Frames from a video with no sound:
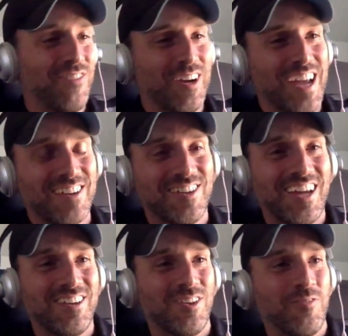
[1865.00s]
for an
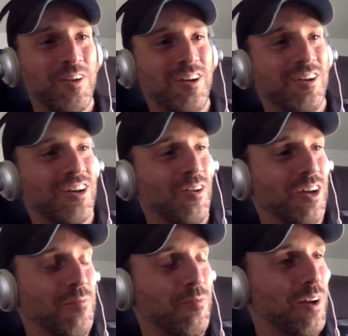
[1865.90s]
exercise to the reader to go
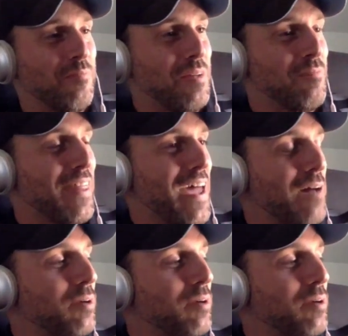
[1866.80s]
look up what I mean by that.